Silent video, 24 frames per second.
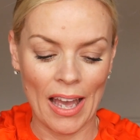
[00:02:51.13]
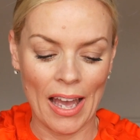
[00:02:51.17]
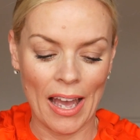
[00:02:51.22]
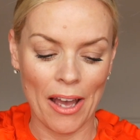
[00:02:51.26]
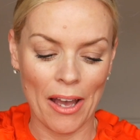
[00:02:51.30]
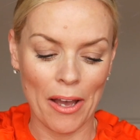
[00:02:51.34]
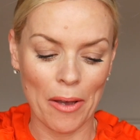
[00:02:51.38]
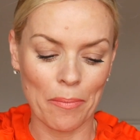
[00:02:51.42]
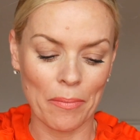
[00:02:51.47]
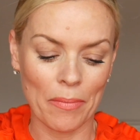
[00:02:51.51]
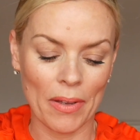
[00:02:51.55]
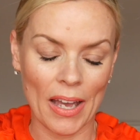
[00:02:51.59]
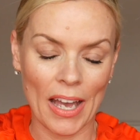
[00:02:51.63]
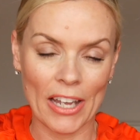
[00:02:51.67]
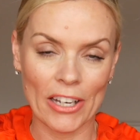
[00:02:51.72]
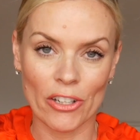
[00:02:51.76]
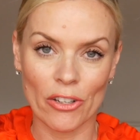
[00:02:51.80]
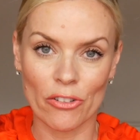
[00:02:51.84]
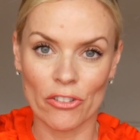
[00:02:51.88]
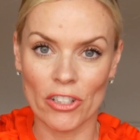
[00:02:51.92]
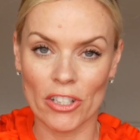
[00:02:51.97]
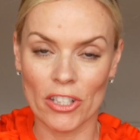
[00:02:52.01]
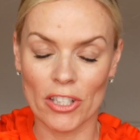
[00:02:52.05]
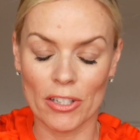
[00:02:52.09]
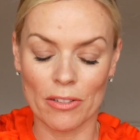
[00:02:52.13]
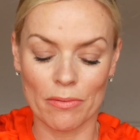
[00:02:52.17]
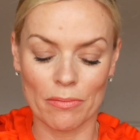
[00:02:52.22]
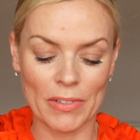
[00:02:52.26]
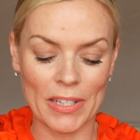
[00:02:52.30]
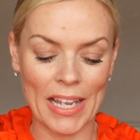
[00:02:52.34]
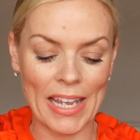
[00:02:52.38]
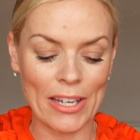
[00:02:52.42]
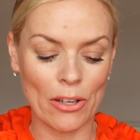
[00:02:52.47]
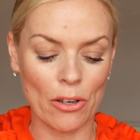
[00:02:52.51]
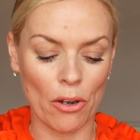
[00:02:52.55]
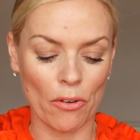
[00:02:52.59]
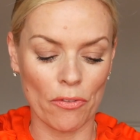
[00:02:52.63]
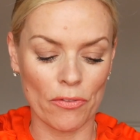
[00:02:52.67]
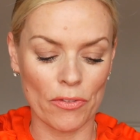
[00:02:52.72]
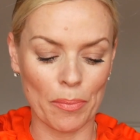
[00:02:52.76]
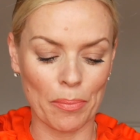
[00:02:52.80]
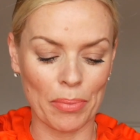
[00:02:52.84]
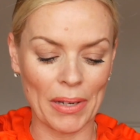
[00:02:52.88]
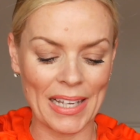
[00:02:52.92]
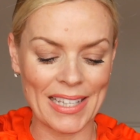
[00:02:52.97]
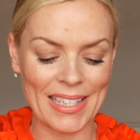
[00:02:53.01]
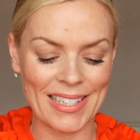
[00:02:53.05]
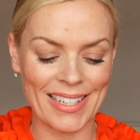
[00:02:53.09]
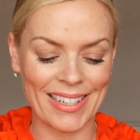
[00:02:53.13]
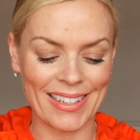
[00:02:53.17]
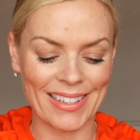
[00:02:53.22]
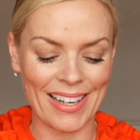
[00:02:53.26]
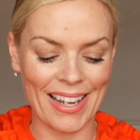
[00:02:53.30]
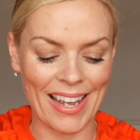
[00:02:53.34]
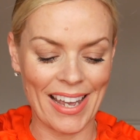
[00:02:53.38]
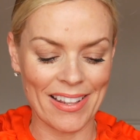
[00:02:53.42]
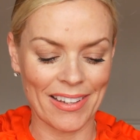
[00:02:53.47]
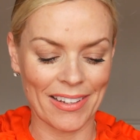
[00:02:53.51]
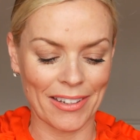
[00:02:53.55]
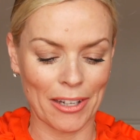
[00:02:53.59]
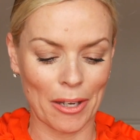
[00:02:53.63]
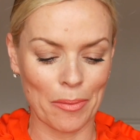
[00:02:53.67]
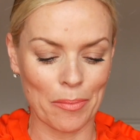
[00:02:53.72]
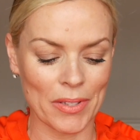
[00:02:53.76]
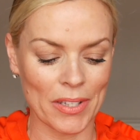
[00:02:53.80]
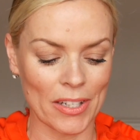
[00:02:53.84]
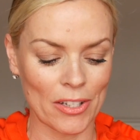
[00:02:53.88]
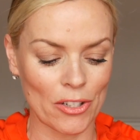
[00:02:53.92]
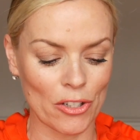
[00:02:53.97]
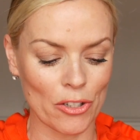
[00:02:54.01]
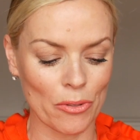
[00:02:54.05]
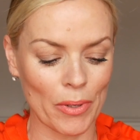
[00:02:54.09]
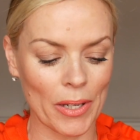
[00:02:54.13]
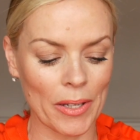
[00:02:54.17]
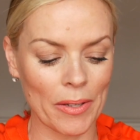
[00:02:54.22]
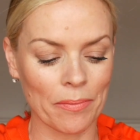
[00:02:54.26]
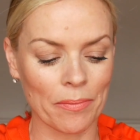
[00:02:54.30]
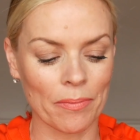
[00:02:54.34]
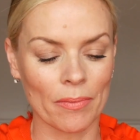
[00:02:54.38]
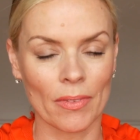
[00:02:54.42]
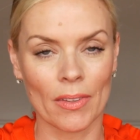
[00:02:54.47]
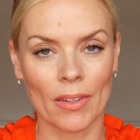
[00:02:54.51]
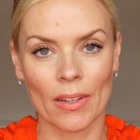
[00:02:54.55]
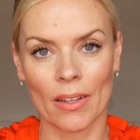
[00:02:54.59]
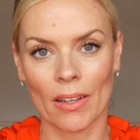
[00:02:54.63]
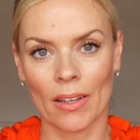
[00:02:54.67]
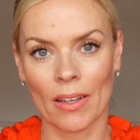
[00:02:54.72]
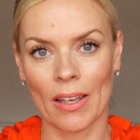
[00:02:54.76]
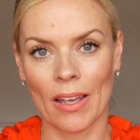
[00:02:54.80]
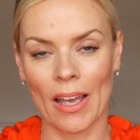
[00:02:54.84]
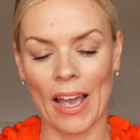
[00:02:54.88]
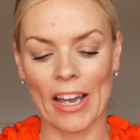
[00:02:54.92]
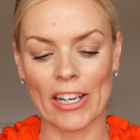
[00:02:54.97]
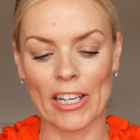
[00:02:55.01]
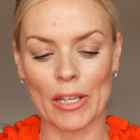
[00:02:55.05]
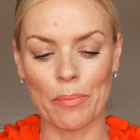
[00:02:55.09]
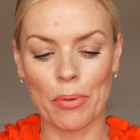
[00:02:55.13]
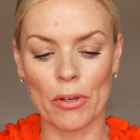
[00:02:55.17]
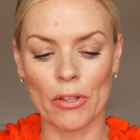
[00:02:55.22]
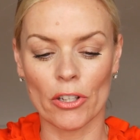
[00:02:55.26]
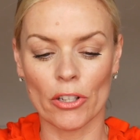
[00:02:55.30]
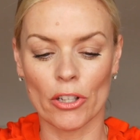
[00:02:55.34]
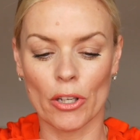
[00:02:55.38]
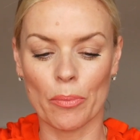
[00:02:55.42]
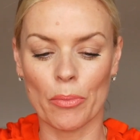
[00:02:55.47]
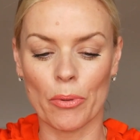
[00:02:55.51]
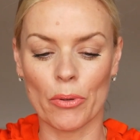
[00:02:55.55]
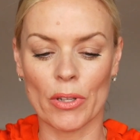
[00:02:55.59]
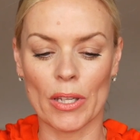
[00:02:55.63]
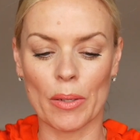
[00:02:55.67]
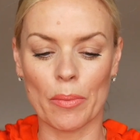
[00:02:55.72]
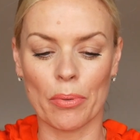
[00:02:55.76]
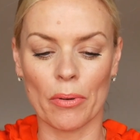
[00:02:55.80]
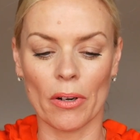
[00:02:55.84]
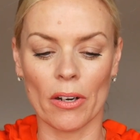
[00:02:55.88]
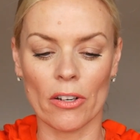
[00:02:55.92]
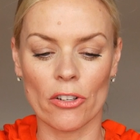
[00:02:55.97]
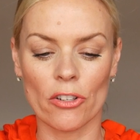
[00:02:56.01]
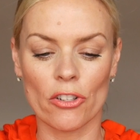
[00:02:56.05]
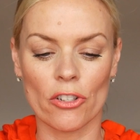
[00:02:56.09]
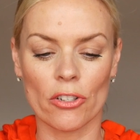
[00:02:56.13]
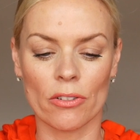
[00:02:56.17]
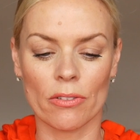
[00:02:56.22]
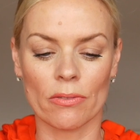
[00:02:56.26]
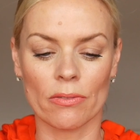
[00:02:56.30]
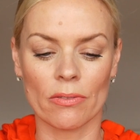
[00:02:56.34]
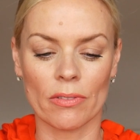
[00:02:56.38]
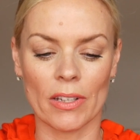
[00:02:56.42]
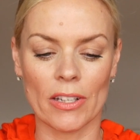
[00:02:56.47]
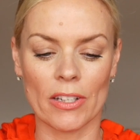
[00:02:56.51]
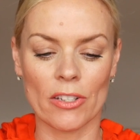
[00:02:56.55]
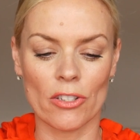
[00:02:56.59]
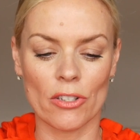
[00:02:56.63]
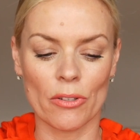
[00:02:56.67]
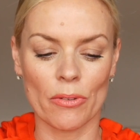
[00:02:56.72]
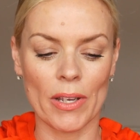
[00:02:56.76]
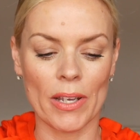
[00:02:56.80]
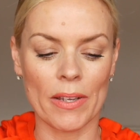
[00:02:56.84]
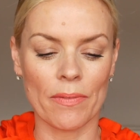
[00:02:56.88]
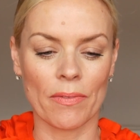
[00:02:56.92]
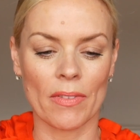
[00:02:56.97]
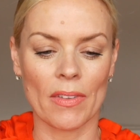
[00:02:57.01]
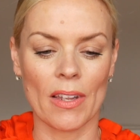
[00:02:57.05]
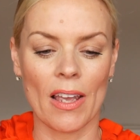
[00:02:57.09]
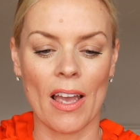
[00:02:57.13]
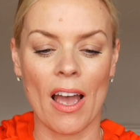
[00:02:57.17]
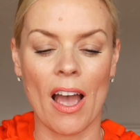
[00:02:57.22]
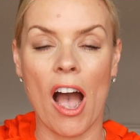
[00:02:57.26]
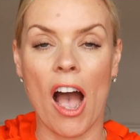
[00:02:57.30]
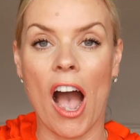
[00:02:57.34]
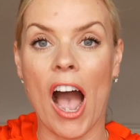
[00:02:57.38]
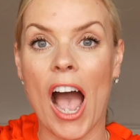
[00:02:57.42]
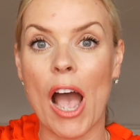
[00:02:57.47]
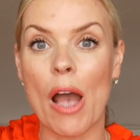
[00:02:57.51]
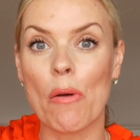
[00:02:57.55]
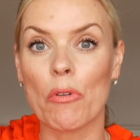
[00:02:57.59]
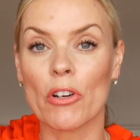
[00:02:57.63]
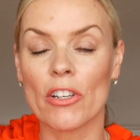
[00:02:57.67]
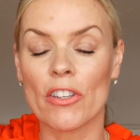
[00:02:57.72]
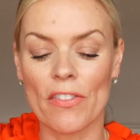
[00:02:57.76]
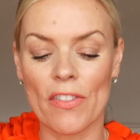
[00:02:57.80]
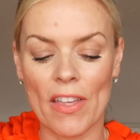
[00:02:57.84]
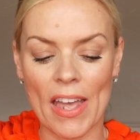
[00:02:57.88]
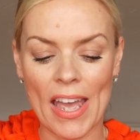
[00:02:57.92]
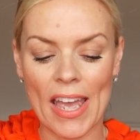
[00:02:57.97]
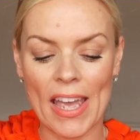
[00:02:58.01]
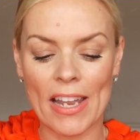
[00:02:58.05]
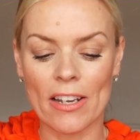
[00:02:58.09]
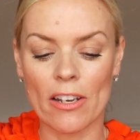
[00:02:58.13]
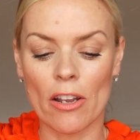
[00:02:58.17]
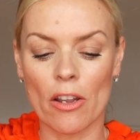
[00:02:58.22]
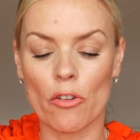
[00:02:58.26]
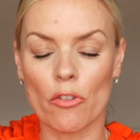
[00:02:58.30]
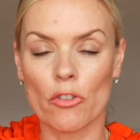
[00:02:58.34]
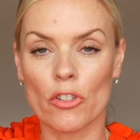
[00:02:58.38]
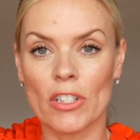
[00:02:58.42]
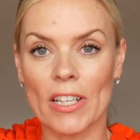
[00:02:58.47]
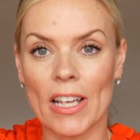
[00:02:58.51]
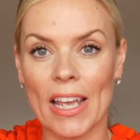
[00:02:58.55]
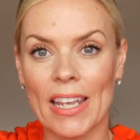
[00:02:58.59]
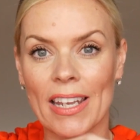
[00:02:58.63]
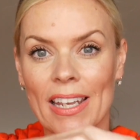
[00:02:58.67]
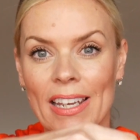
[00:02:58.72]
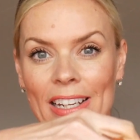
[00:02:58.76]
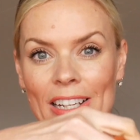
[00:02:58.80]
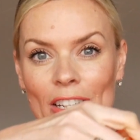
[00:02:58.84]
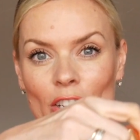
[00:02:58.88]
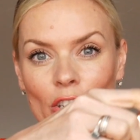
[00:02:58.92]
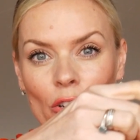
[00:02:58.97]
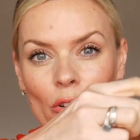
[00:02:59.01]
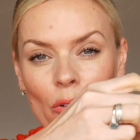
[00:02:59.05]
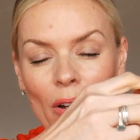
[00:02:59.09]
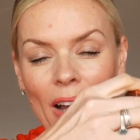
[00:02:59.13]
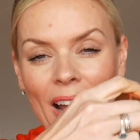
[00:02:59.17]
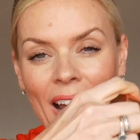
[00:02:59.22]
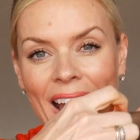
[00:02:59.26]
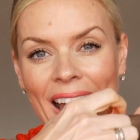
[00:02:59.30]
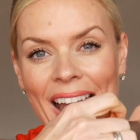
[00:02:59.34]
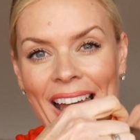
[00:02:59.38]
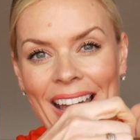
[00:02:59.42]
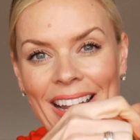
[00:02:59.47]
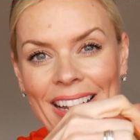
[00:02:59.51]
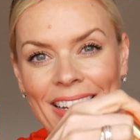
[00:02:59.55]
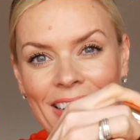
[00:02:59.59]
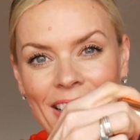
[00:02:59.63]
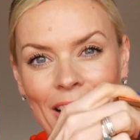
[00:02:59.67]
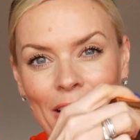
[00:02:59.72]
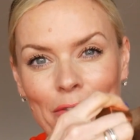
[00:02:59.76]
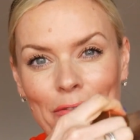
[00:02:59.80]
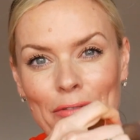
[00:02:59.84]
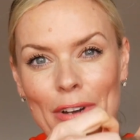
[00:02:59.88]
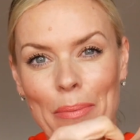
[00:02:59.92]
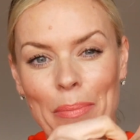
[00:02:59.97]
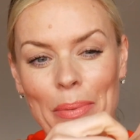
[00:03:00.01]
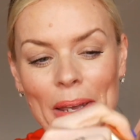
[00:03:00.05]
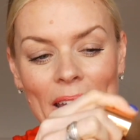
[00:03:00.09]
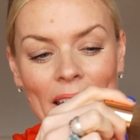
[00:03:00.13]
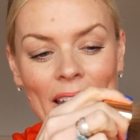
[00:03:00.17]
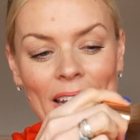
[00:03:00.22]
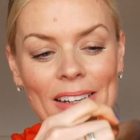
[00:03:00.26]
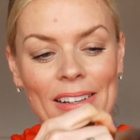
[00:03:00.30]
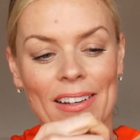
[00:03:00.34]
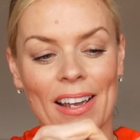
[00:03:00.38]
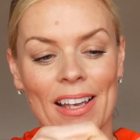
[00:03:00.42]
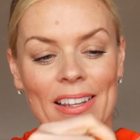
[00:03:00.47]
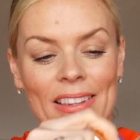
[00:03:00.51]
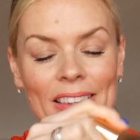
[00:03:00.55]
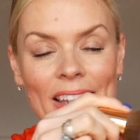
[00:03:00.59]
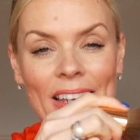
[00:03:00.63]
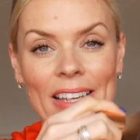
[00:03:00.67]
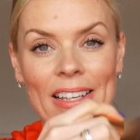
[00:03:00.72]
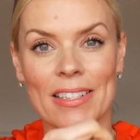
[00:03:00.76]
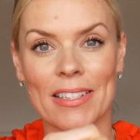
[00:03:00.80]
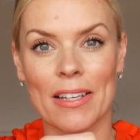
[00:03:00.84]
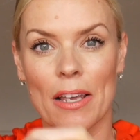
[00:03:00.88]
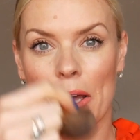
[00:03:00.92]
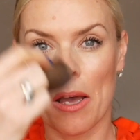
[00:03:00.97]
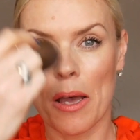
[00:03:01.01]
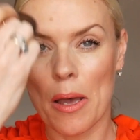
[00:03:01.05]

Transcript: And you just take off the plastic layer that comes into it and you put the kabuki brush into it. I would then take it into your hand and rub it in like this.